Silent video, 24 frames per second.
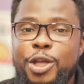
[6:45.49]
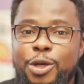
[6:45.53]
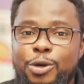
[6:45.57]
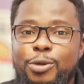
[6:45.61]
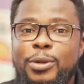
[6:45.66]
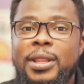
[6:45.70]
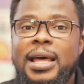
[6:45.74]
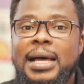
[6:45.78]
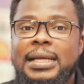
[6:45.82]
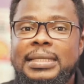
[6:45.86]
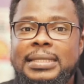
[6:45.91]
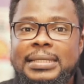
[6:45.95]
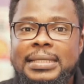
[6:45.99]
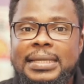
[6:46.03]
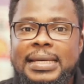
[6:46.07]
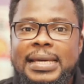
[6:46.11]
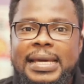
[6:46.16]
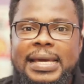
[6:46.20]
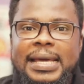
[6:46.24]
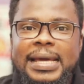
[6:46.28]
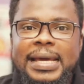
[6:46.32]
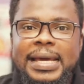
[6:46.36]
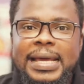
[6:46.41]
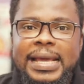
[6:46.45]
knew that
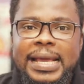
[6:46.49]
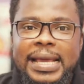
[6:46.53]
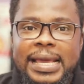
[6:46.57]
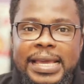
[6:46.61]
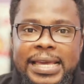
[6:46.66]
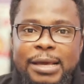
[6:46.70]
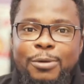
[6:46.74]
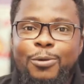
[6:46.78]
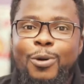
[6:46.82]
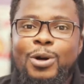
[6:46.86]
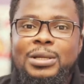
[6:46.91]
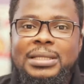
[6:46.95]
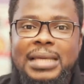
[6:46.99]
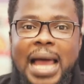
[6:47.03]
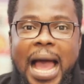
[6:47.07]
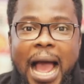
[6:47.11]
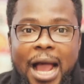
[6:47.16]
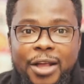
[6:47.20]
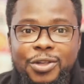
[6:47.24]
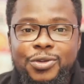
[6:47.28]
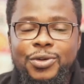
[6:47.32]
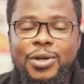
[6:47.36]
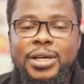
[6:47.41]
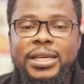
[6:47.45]
he was
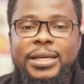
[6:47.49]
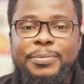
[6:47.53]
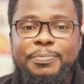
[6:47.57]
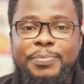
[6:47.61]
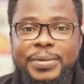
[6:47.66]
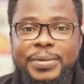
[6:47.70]
actually